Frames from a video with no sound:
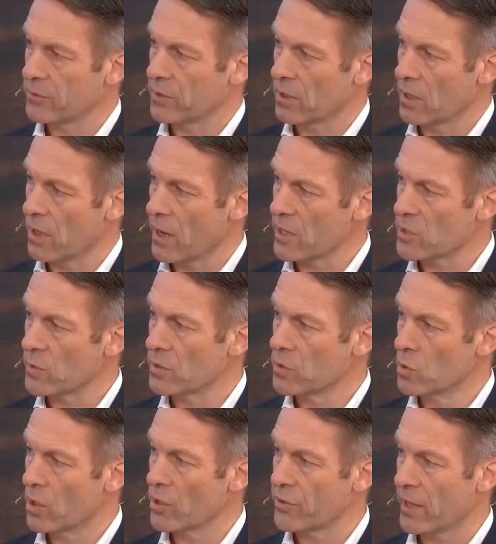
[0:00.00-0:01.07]
the alliance with
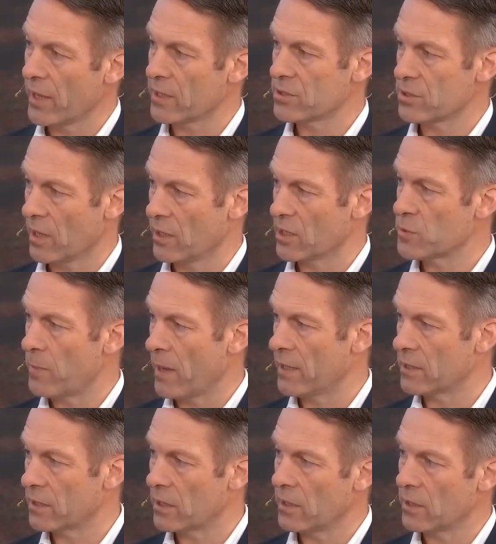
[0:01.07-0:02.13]
NorthX and
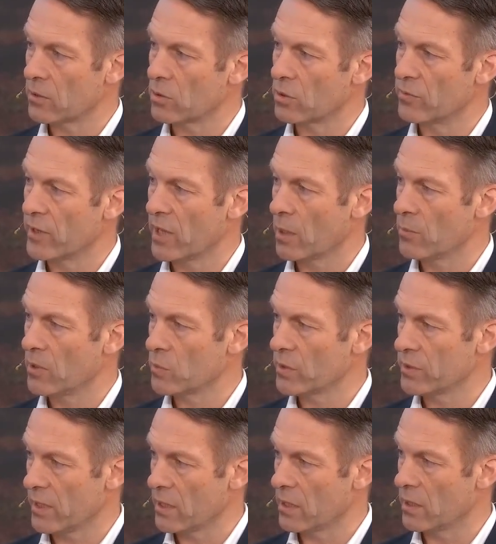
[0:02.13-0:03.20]
expanding the clinical development
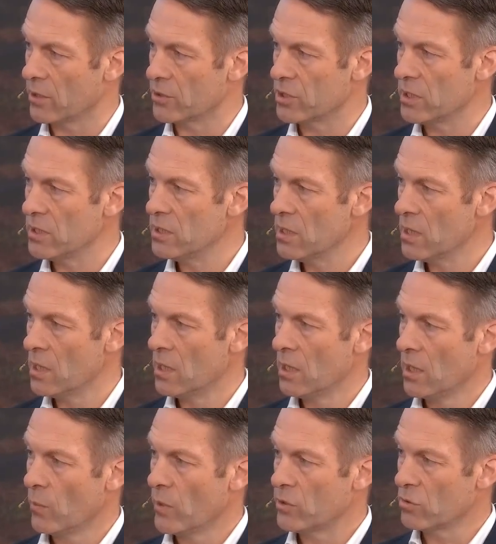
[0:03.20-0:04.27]
with ALLG,
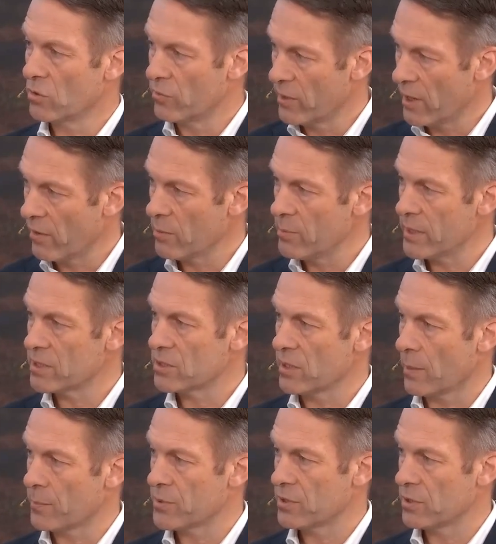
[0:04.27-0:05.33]
we took very big
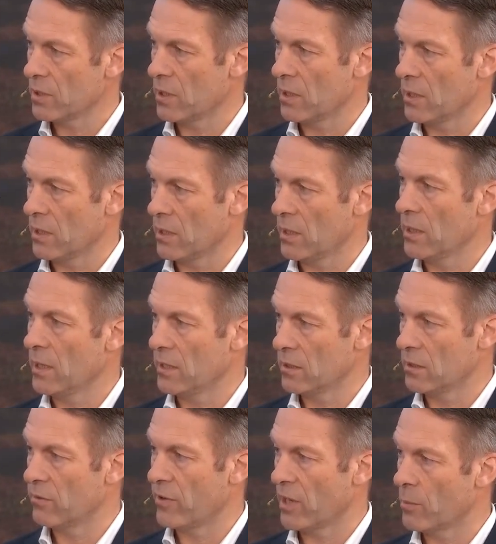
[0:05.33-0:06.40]
steps in
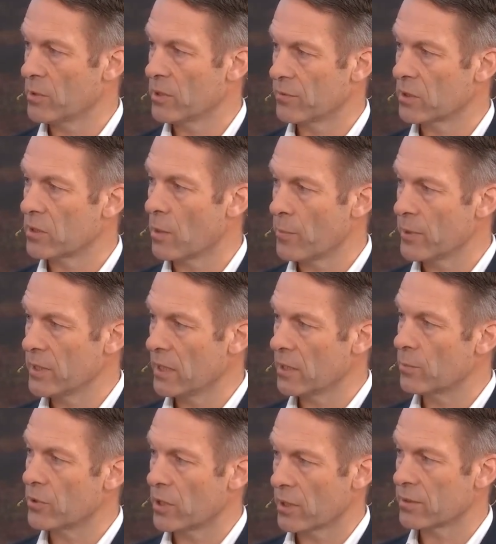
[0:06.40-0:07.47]
the development of the company and
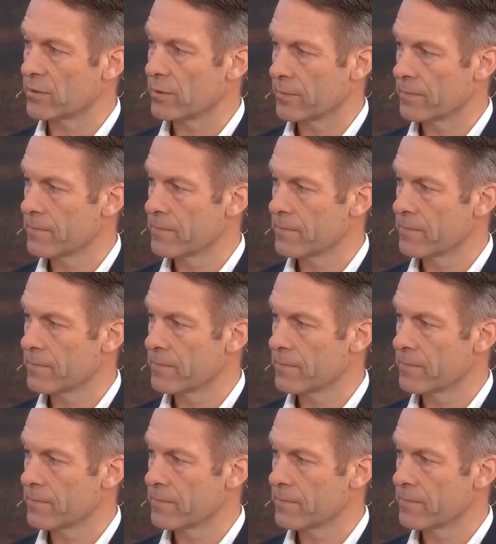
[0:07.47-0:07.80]
the product.